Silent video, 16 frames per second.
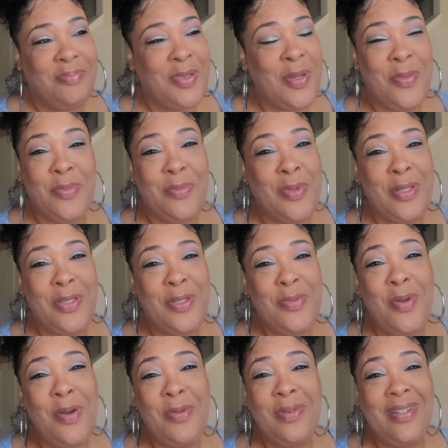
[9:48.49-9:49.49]
Put what
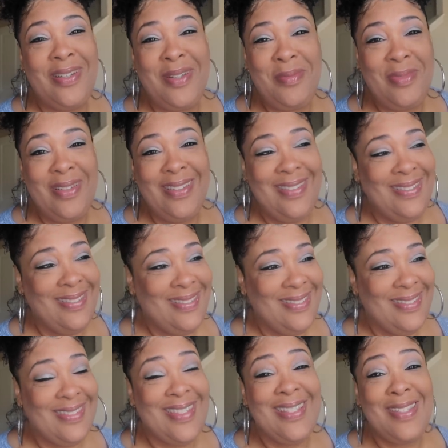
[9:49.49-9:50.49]
you want with it. But
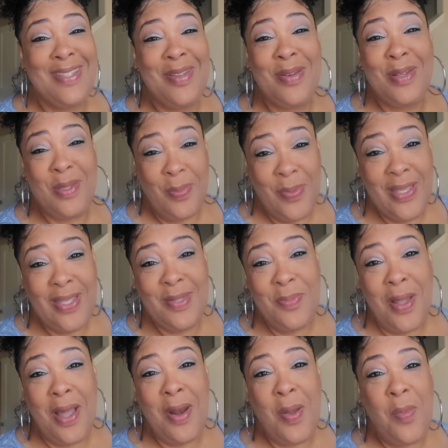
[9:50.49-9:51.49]
just know there's a big
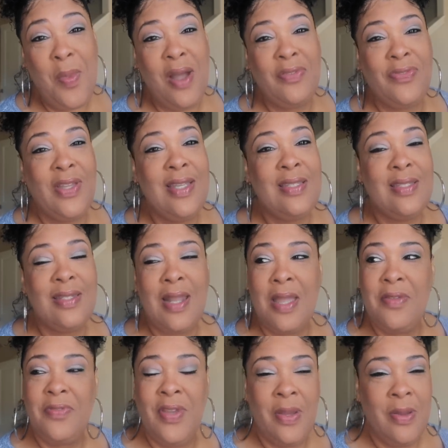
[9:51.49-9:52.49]
smile on my face and
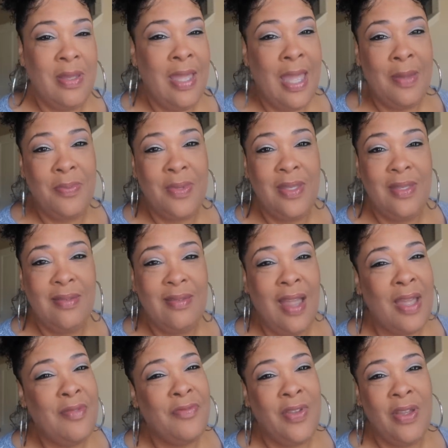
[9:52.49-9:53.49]
I am very happy.
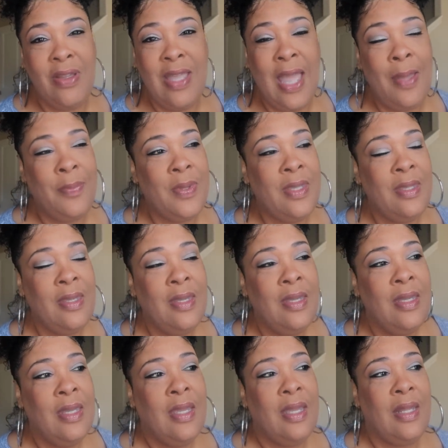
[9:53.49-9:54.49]
I am very happy
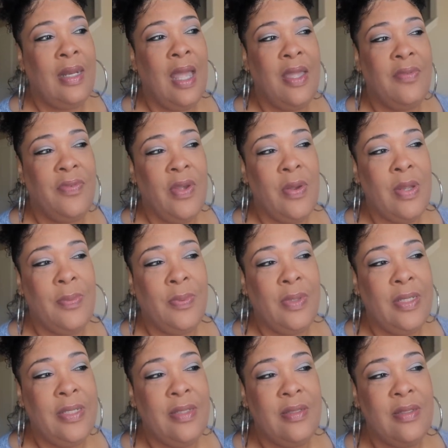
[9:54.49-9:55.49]
and I am very
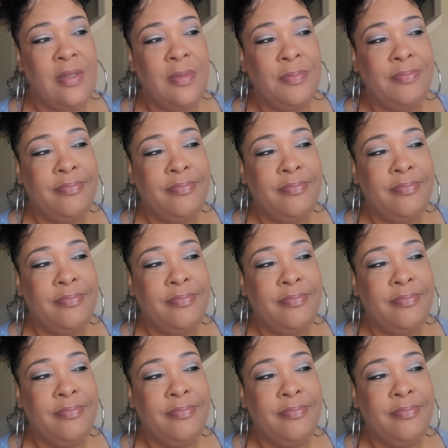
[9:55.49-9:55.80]
pleased.